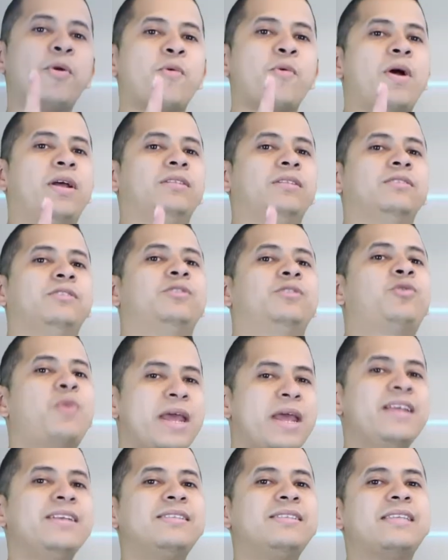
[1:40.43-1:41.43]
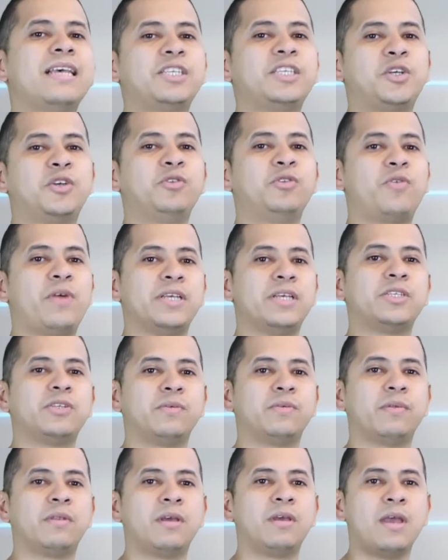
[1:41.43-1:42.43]
1. Training session
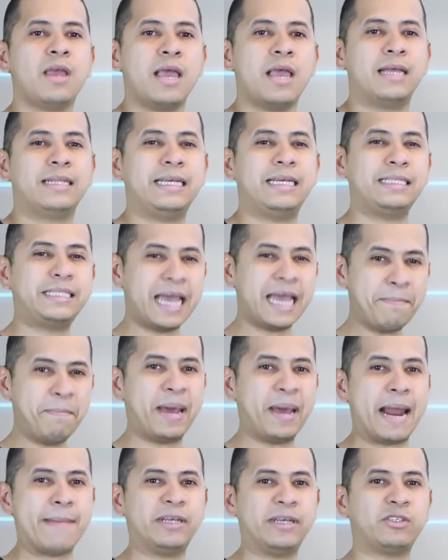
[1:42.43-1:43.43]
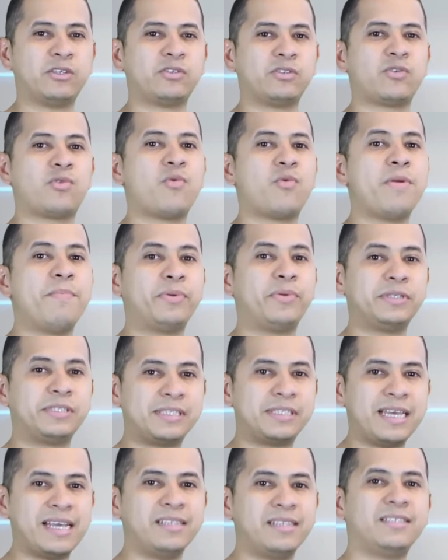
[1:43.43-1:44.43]
duration. The time parameters
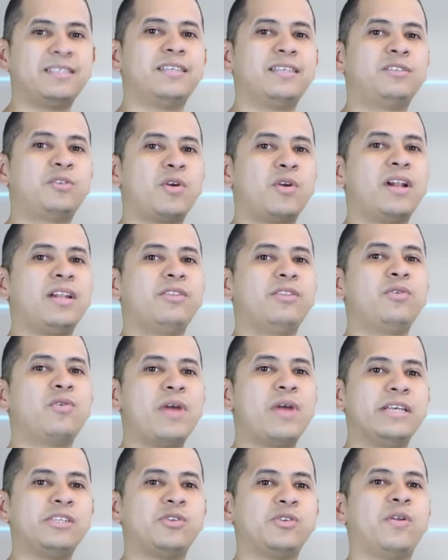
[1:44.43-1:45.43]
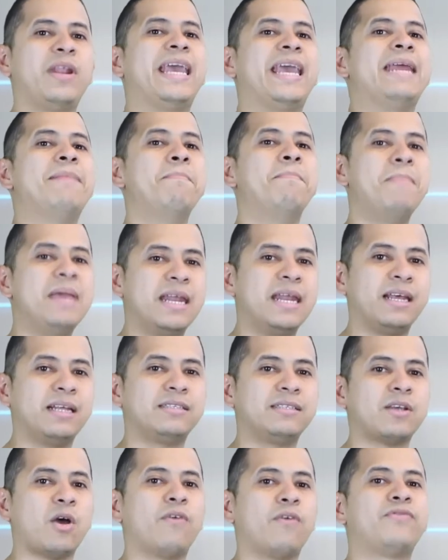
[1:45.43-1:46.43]
represents the total duration in
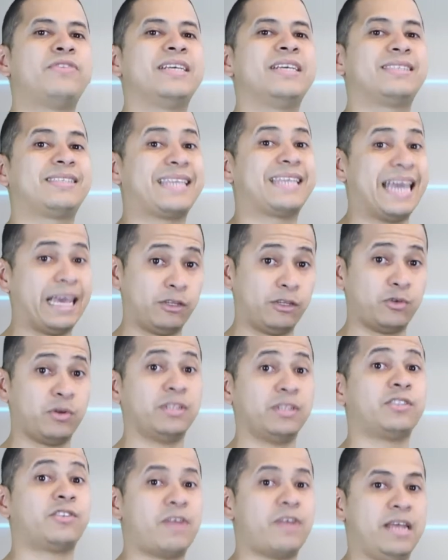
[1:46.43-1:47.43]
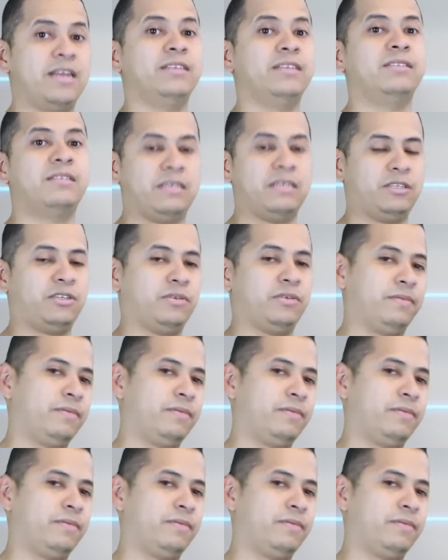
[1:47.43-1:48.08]
minutes of the scheduled training session.